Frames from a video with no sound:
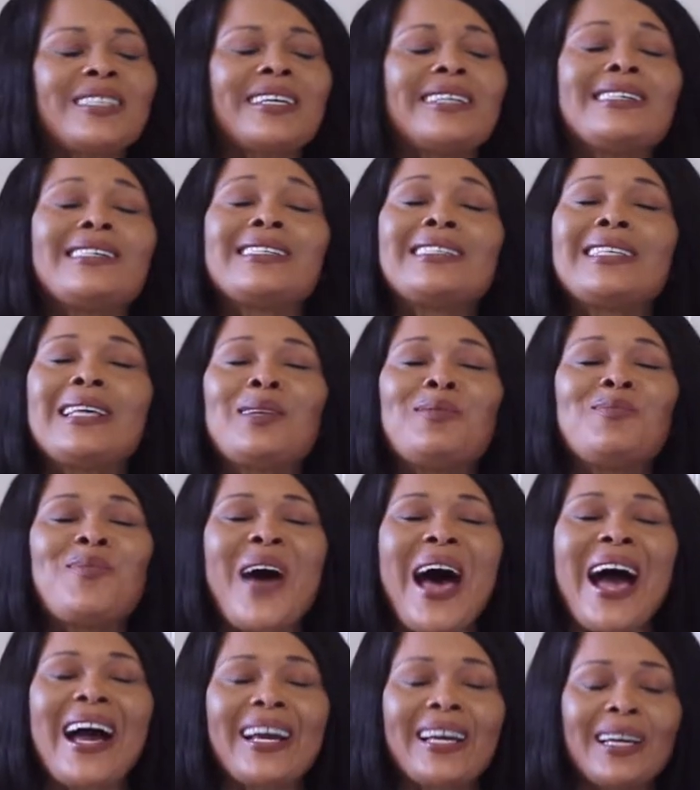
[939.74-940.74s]
gonna sit
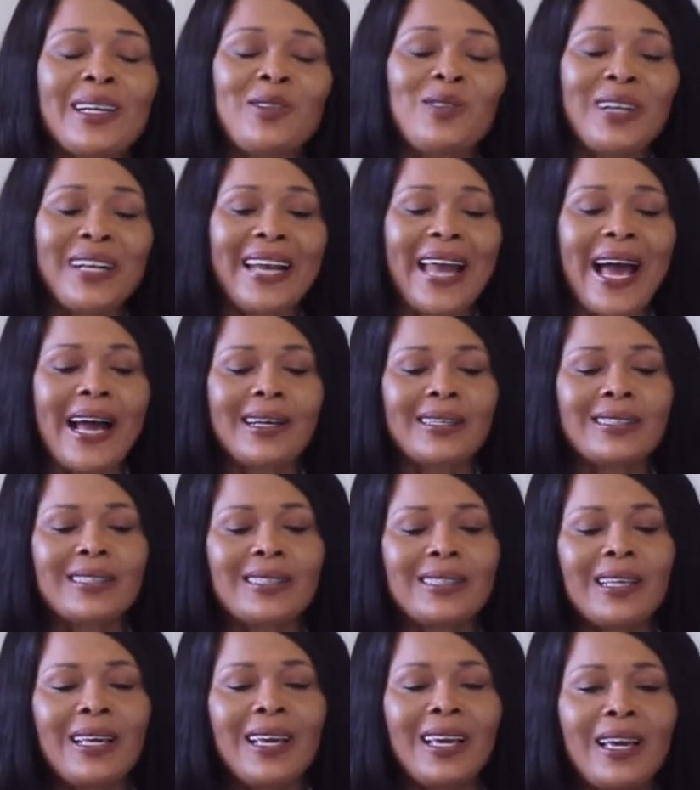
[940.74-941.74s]
back and
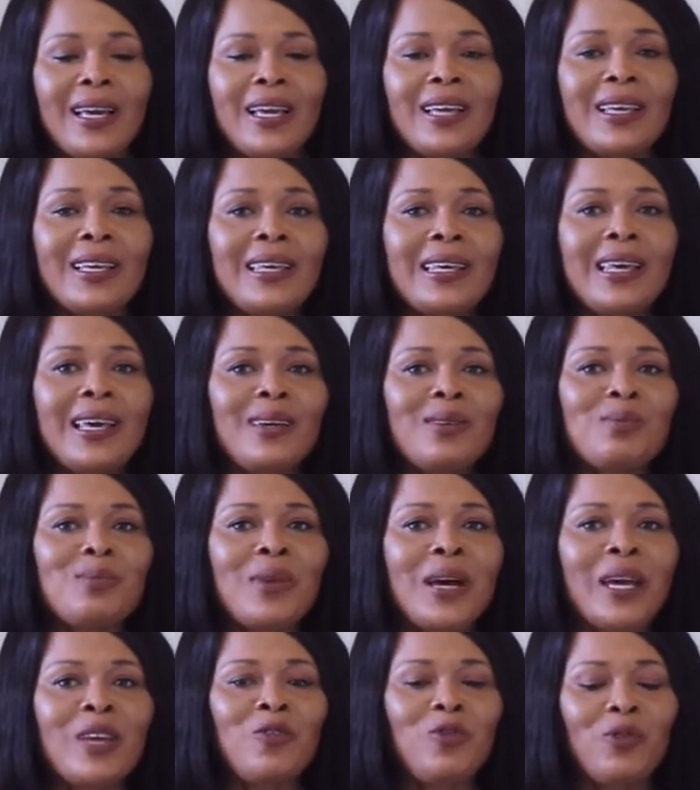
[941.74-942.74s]
relax, kick
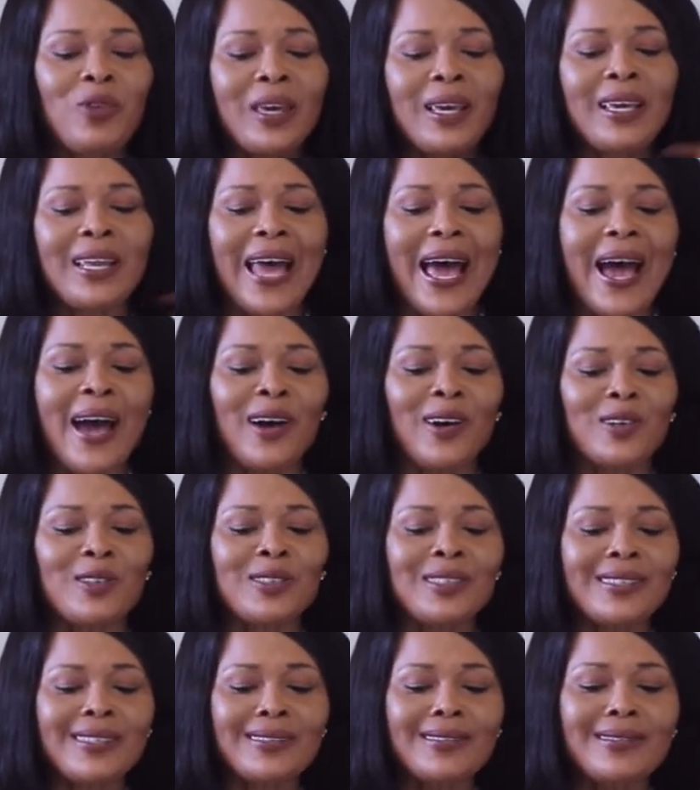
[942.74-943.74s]
my feet out,